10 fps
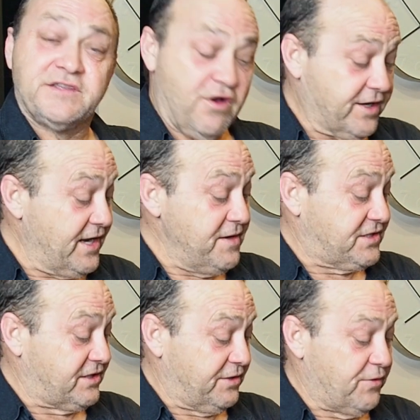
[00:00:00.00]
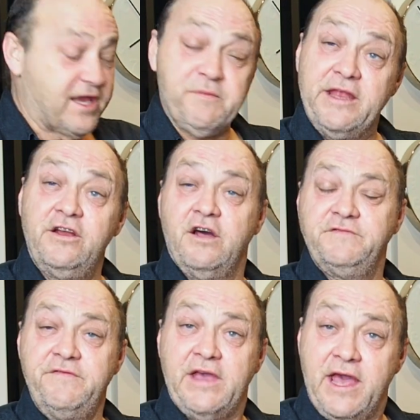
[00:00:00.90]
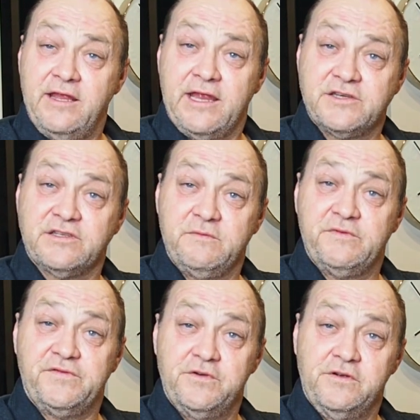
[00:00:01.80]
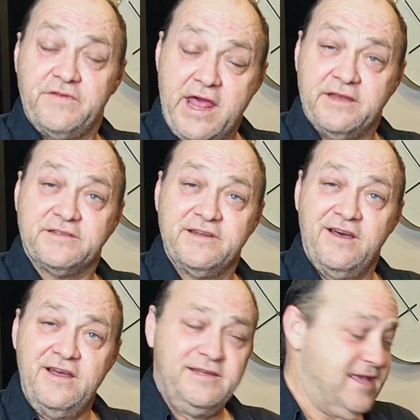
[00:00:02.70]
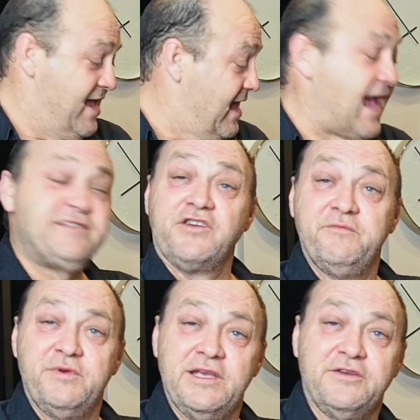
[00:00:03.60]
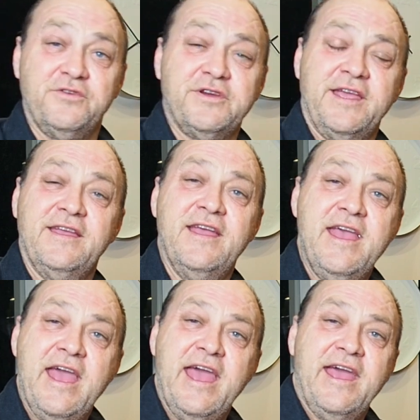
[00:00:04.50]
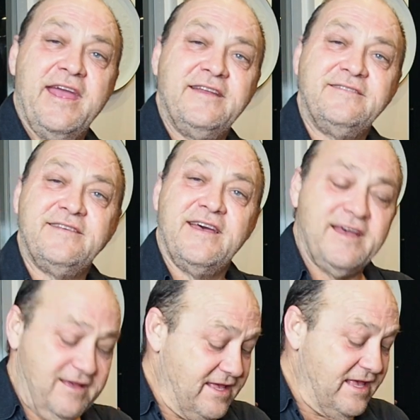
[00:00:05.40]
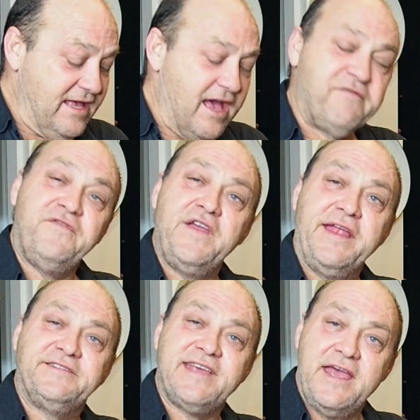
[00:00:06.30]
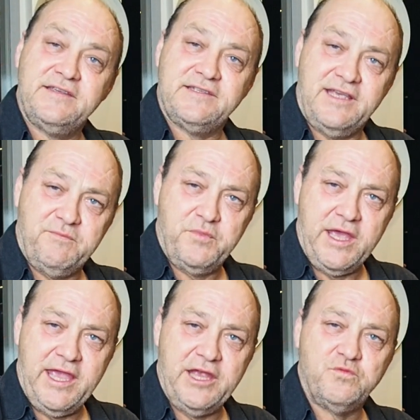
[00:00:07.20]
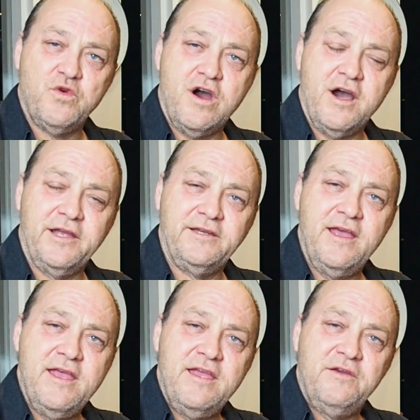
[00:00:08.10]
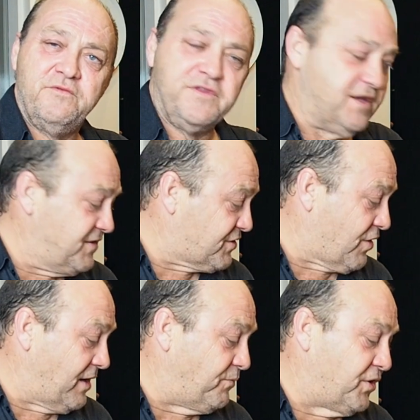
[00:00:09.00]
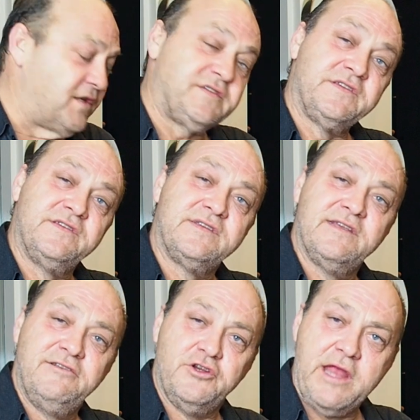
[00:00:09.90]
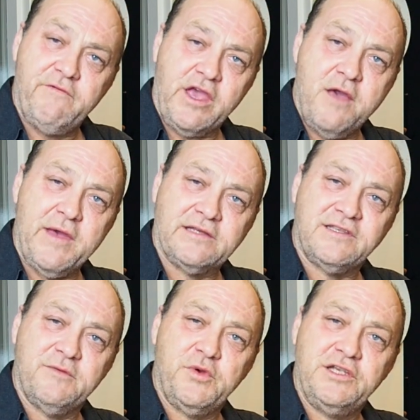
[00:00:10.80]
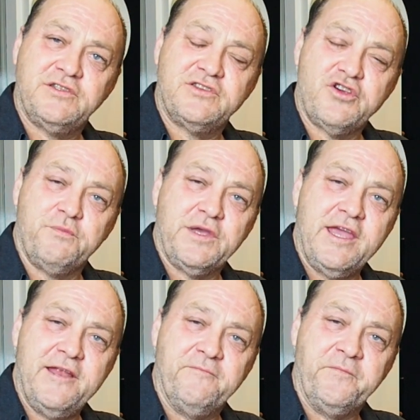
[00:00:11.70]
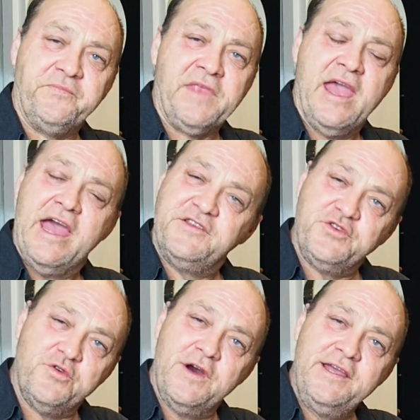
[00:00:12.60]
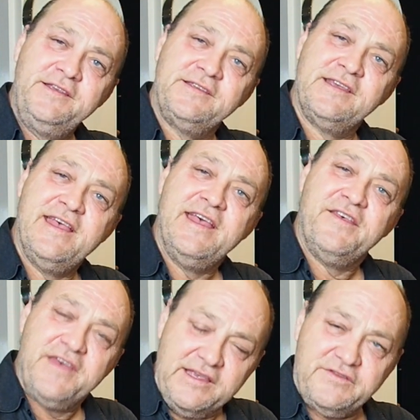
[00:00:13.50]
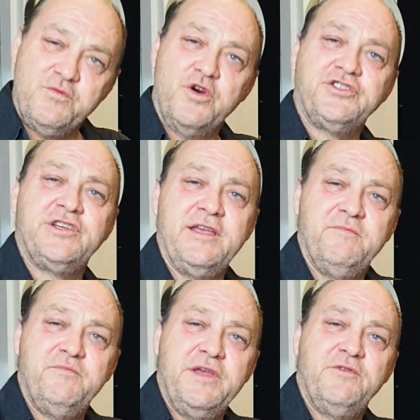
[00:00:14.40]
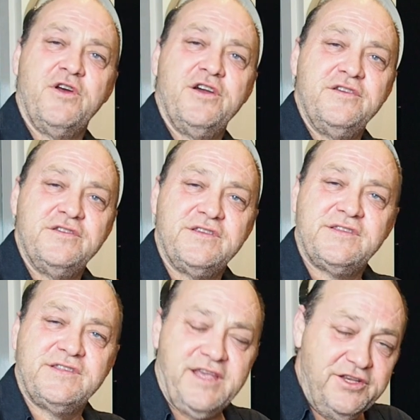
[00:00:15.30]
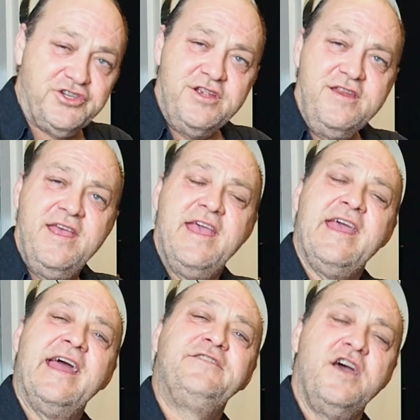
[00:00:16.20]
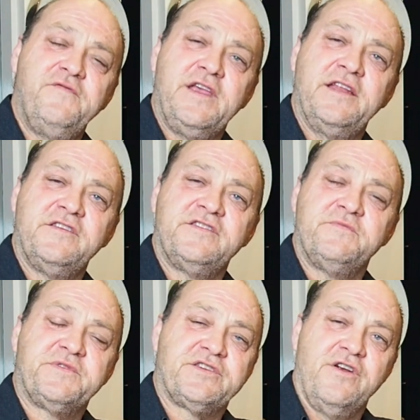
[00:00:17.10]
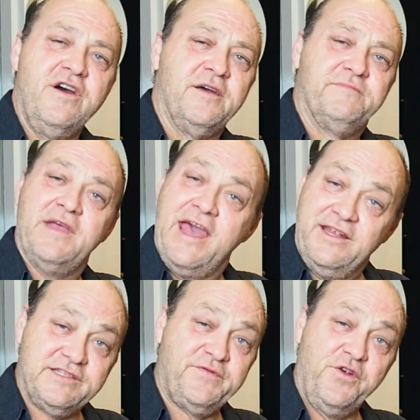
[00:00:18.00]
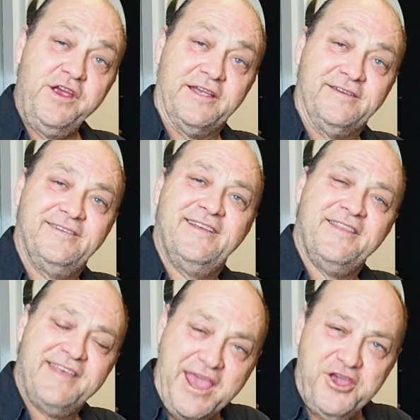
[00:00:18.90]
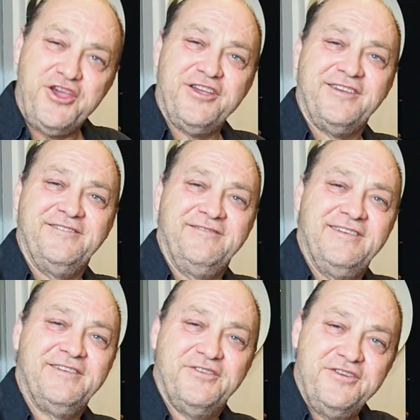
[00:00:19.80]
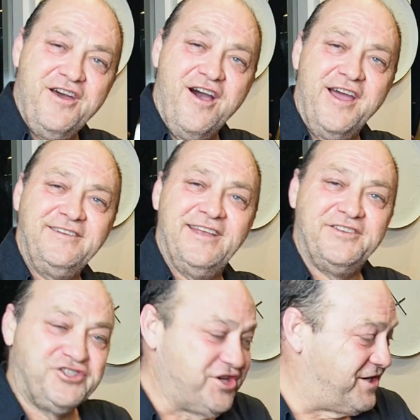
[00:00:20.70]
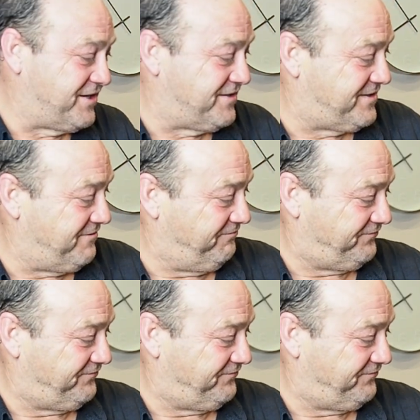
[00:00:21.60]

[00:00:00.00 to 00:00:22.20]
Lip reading: So I can actually recommend it. I've never had it actually before. I've had it tonight as I've been cooking, and a fantastic paired wine with these great pizzas. You'll never go back to the pizza shop again. As always, thanks for watching Big Rohs Kitchen, and don't forget to subscribe, and it's free. Thank you. Good night and cheers.